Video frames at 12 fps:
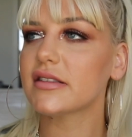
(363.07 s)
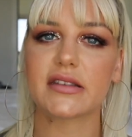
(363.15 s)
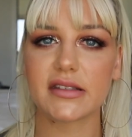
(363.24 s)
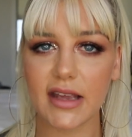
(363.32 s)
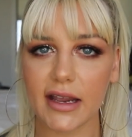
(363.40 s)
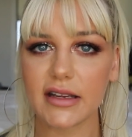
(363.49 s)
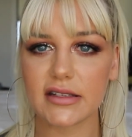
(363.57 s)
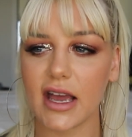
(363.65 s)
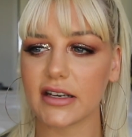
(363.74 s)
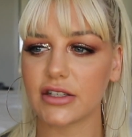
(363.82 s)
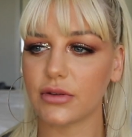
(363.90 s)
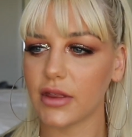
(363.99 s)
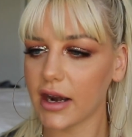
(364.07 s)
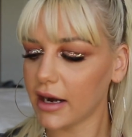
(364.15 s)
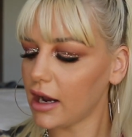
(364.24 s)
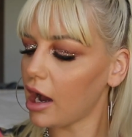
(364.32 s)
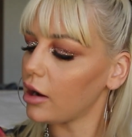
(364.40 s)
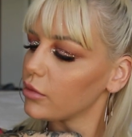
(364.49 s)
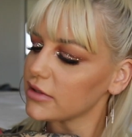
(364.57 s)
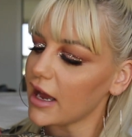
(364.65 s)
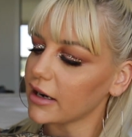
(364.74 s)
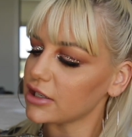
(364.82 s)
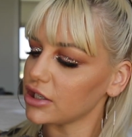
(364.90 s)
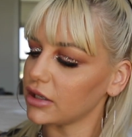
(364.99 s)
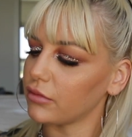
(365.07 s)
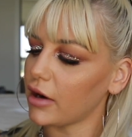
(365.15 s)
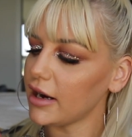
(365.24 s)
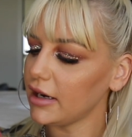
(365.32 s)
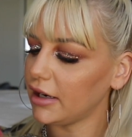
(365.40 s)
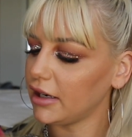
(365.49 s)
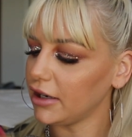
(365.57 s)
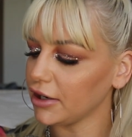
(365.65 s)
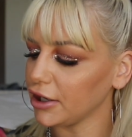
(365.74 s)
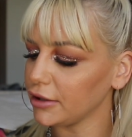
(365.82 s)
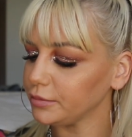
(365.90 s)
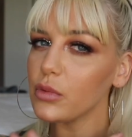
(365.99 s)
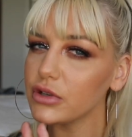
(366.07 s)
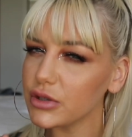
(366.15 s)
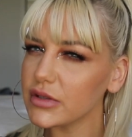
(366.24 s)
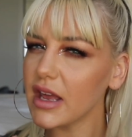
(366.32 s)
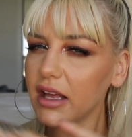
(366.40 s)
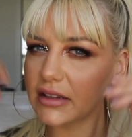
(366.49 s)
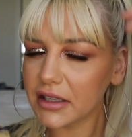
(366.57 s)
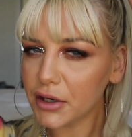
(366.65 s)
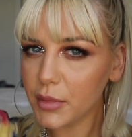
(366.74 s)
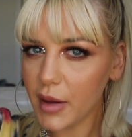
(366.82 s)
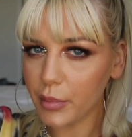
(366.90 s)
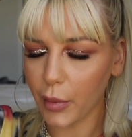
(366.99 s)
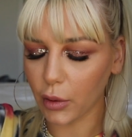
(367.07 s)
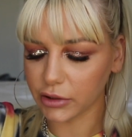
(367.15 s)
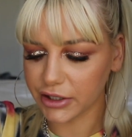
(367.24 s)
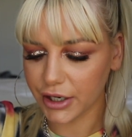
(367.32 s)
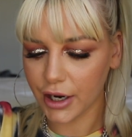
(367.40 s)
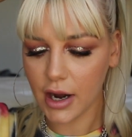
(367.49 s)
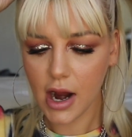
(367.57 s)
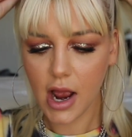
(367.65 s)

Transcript: The second tattoo that I got was actually right here, which is a little bit bolder.